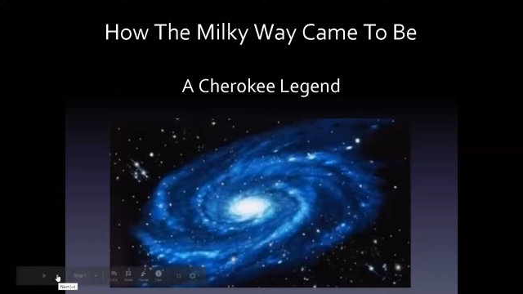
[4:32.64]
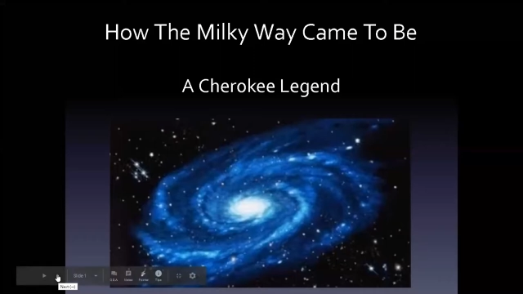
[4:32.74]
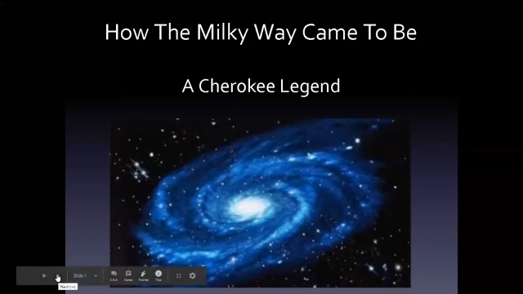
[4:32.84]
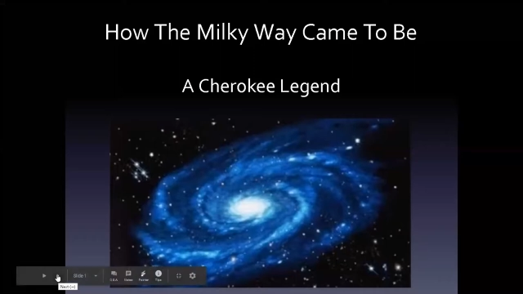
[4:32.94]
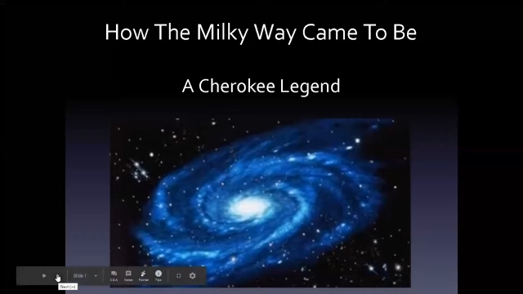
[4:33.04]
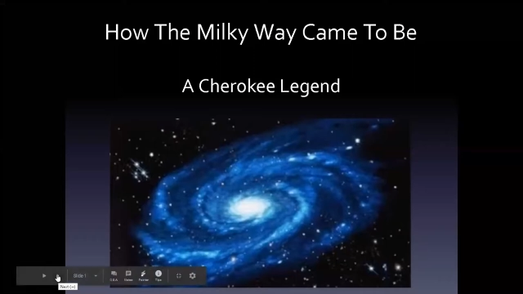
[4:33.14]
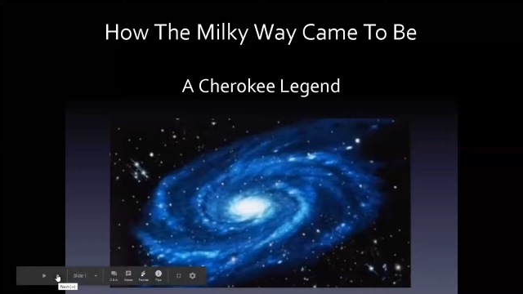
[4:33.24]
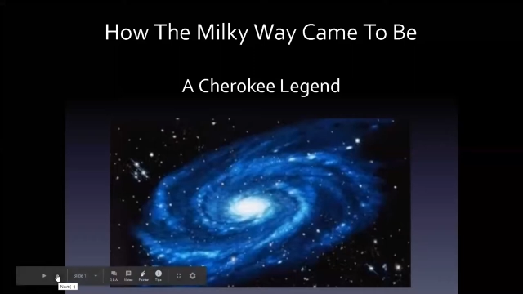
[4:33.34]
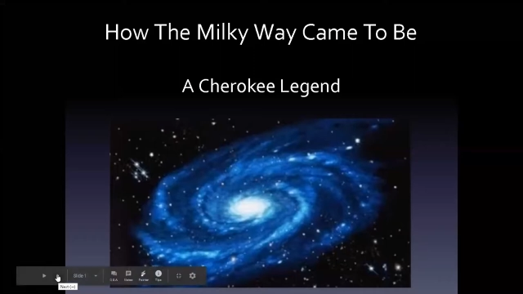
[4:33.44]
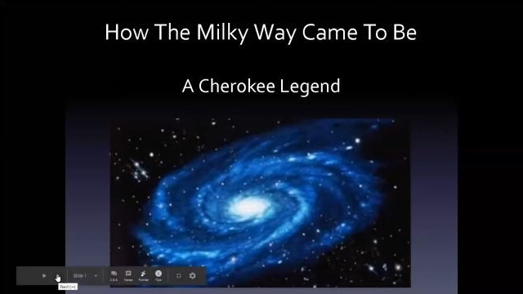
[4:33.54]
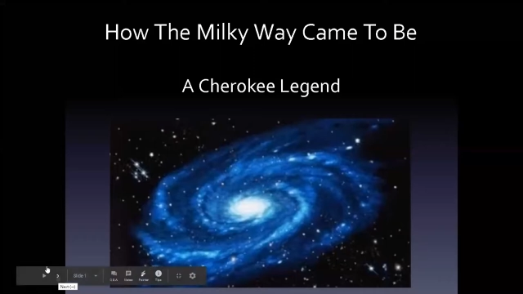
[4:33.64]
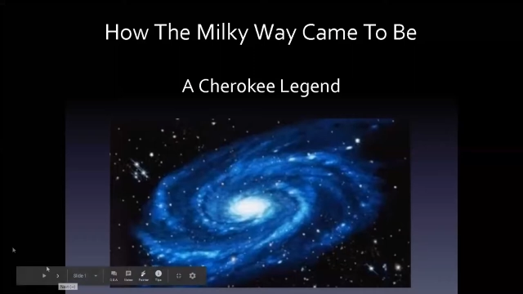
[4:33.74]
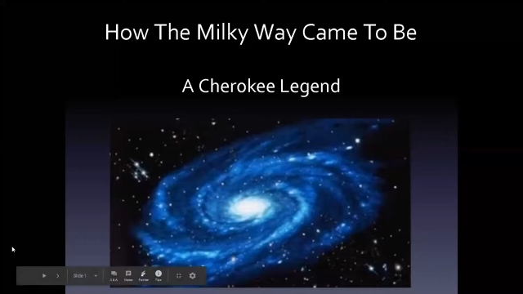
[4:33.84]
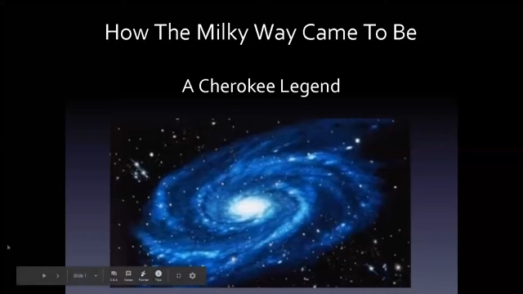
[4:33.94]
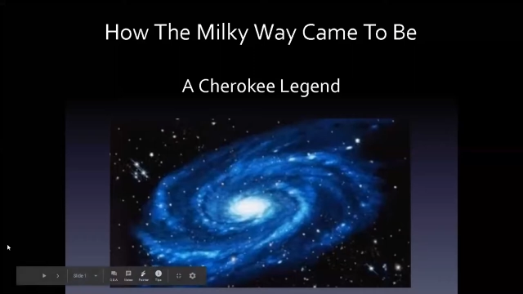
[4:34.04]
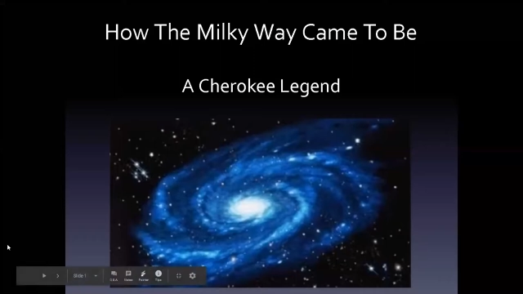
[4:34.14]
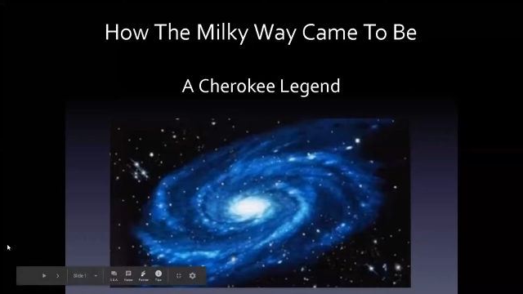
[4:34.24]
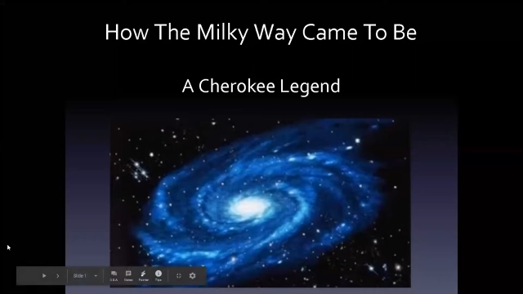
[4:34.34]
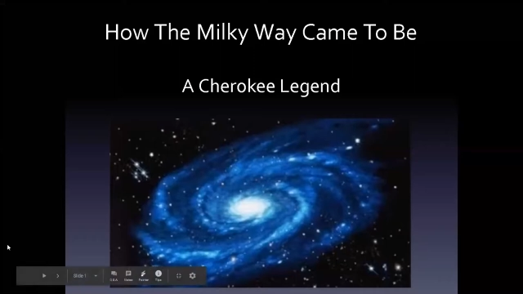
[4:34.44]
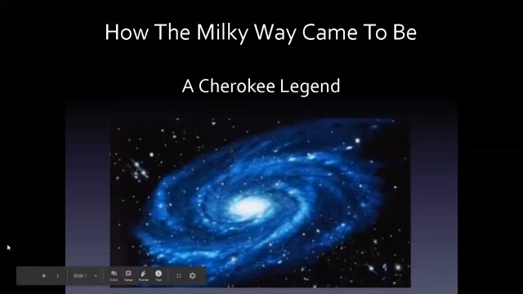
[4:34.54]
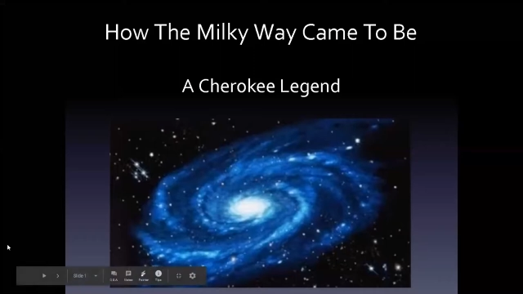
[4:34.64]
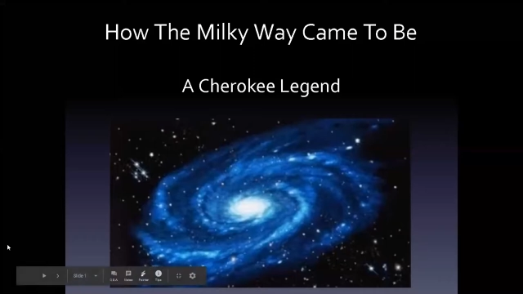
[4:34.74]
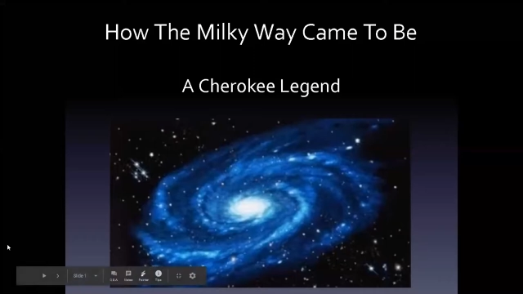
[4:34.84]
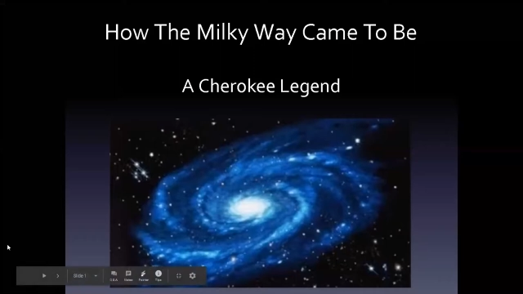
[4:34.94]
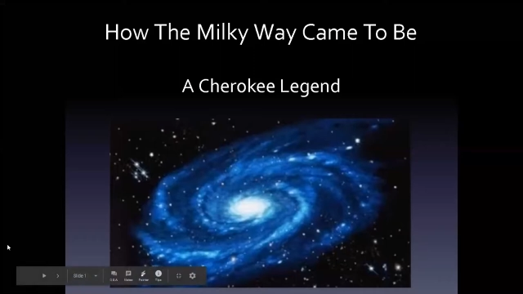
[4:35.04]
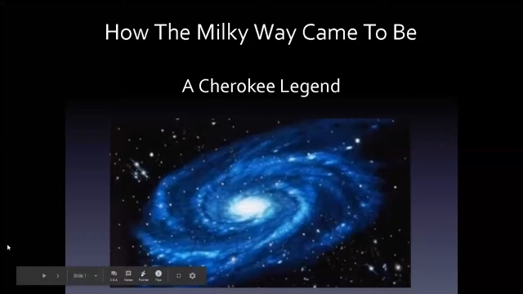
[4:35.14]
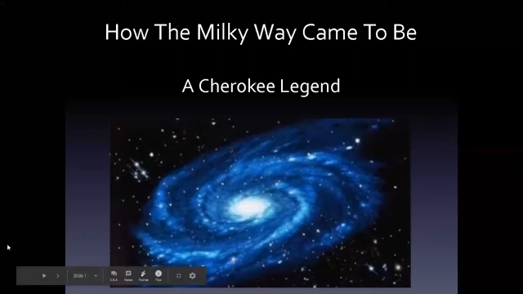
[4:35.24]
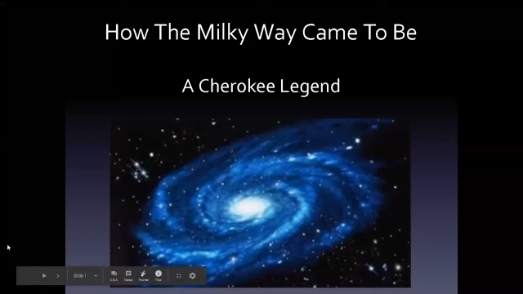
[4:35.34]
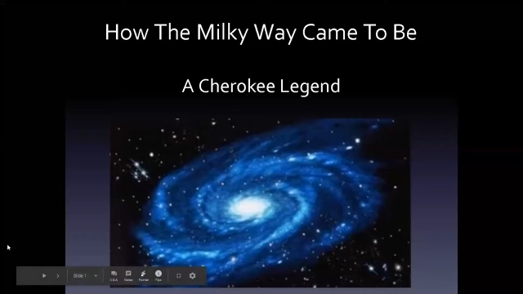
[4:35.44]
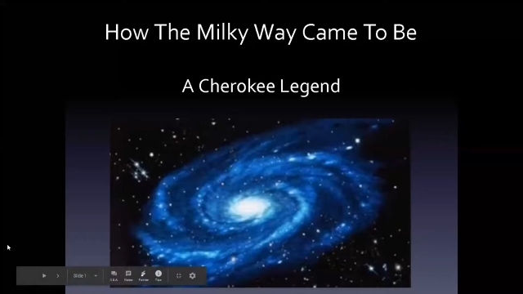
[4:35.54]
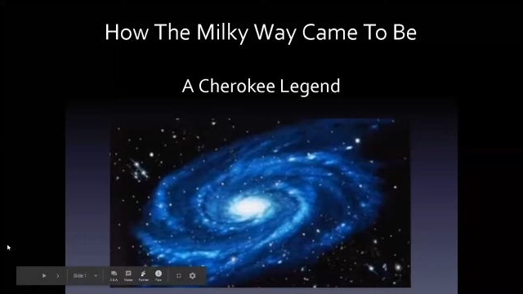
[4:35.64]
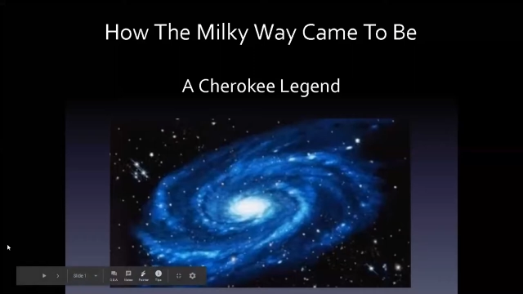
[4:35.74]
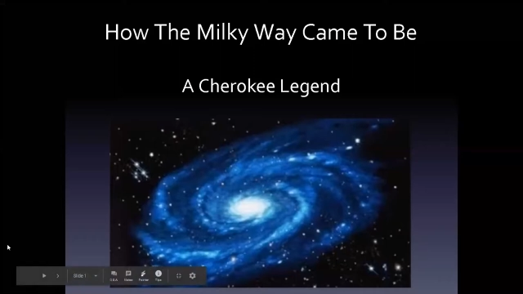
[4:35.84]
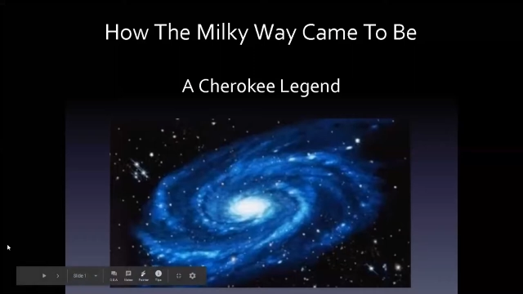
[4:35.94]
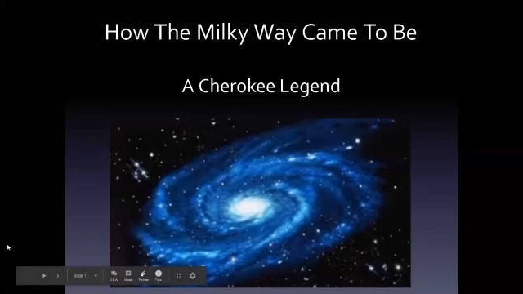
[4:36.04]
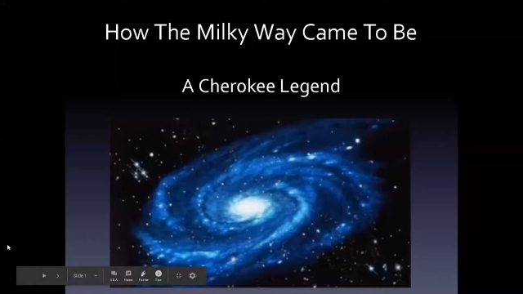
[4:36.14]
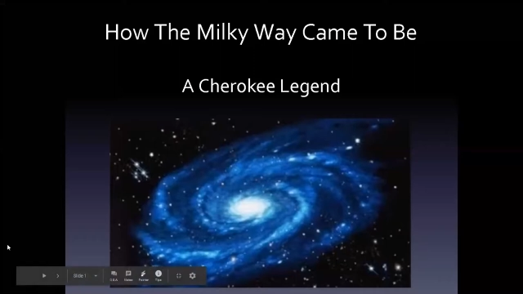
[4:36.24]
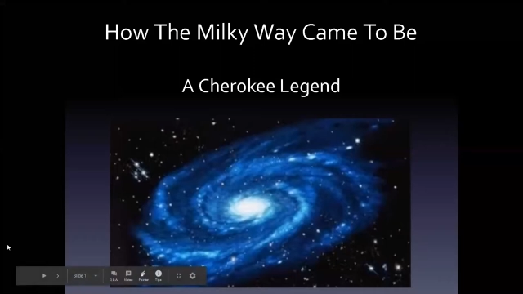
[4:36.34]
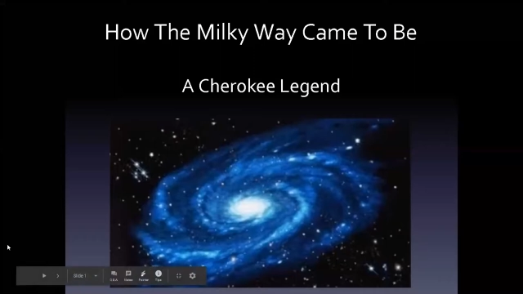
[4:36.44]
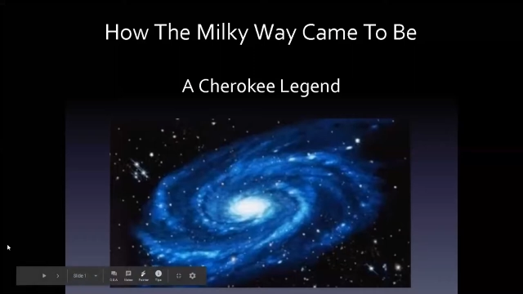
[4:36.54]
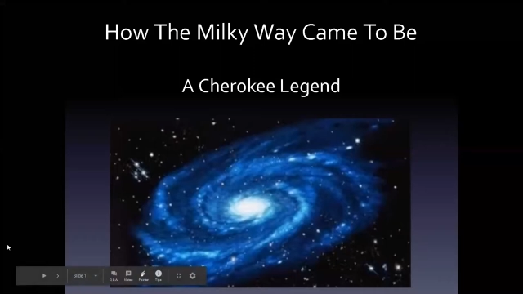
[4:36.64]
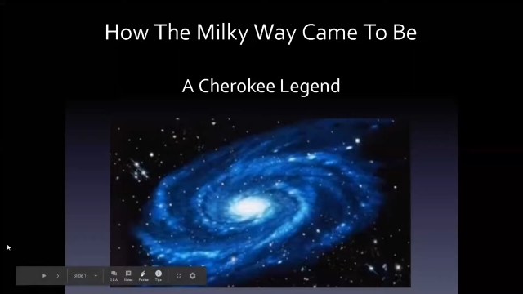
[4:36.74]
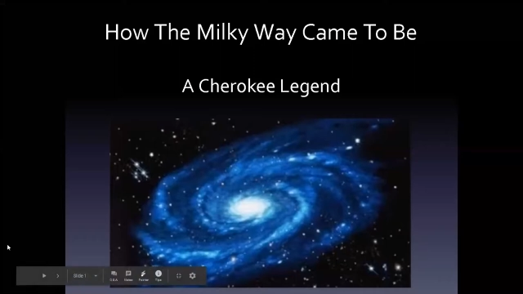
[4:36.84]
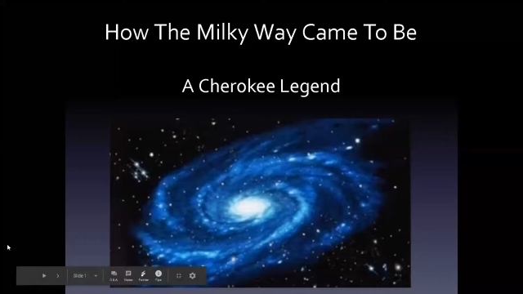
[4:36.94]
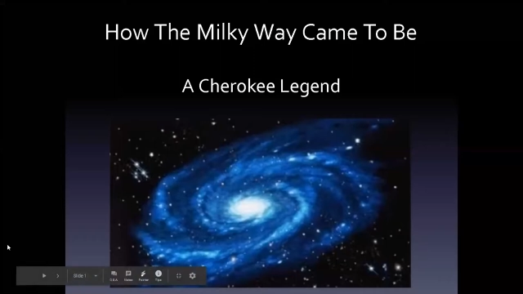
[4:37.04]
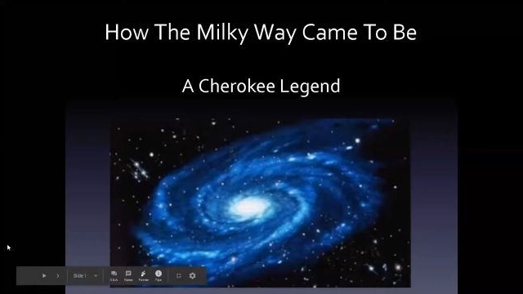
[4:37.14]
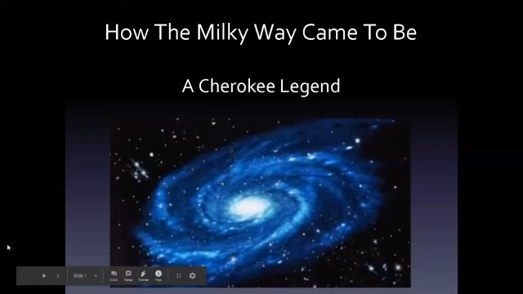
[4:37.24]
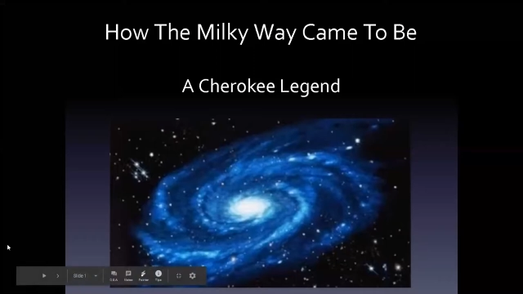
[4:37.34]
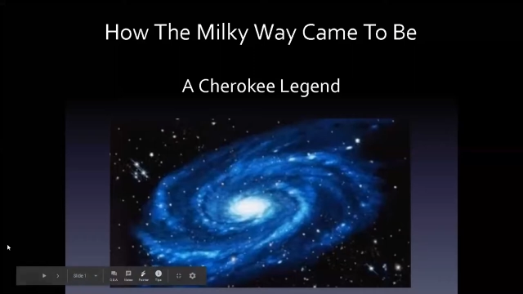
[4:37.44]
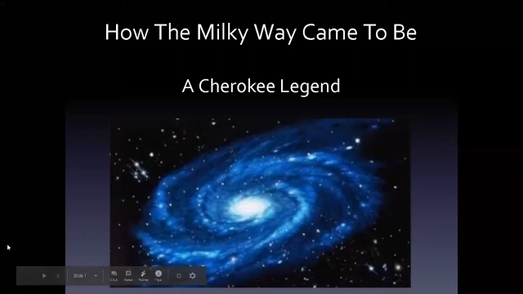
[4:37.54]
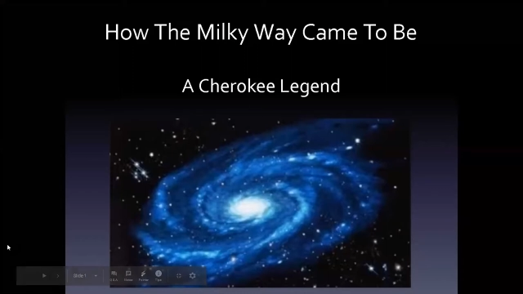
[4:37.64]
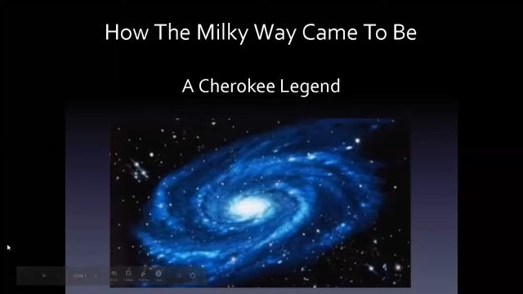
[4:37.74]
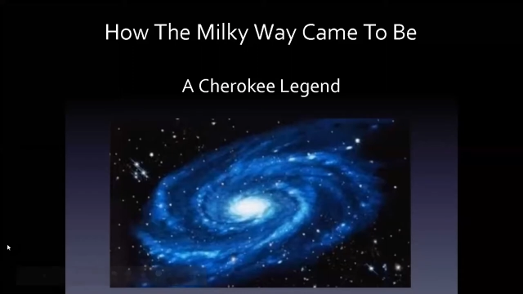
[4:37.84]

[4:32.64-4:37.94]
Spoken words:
(no speaker visible)